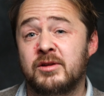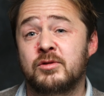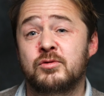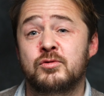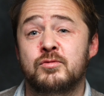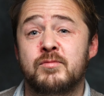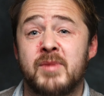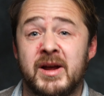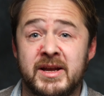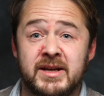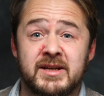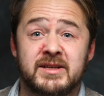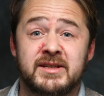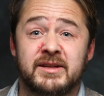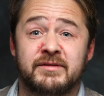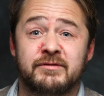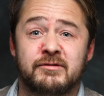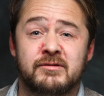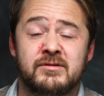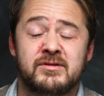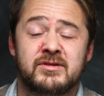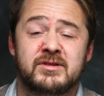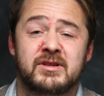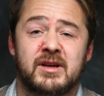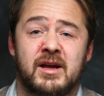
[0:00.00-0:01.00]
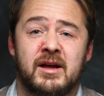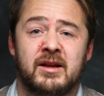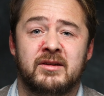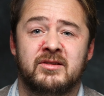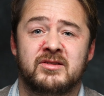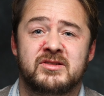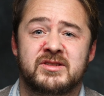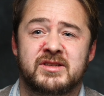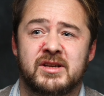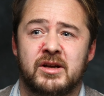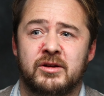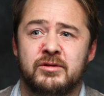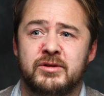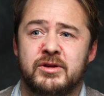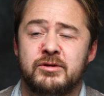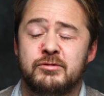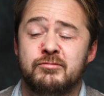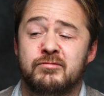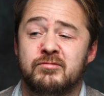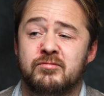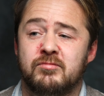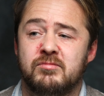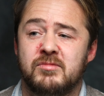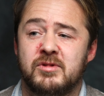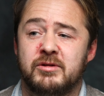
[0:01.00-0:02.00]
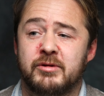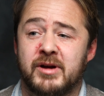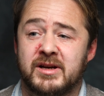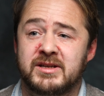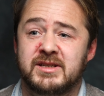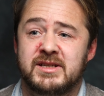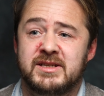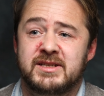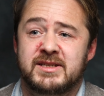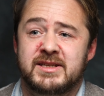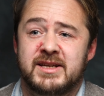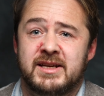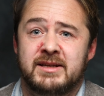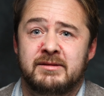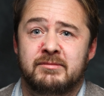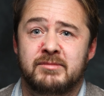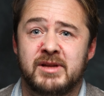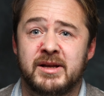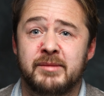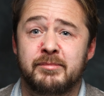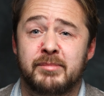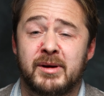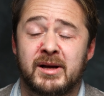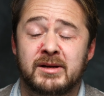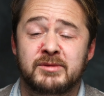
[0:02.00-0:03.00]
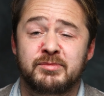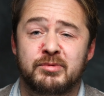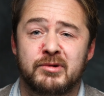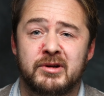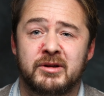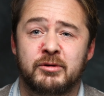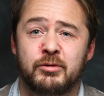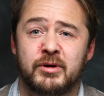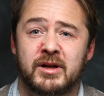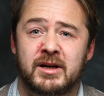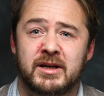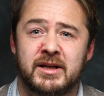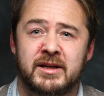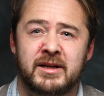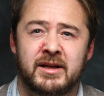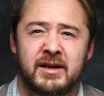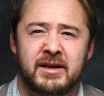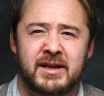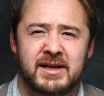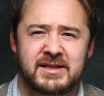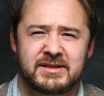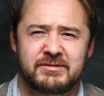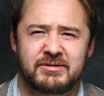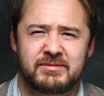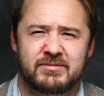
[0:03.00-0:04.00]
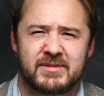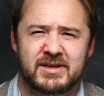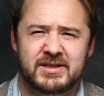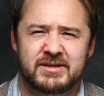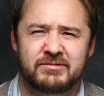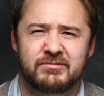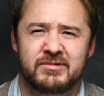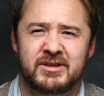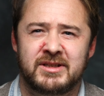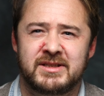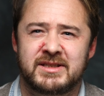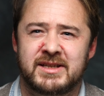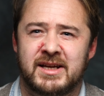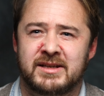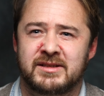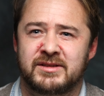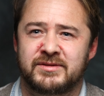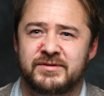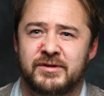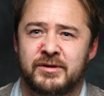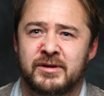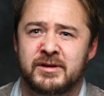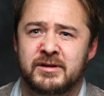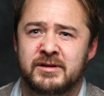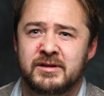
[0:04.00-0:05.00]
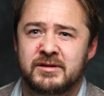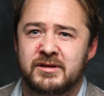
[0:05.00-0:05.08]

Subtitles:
all make a difference. And so you actually see the impact pretty quickly, and that's really satisfying.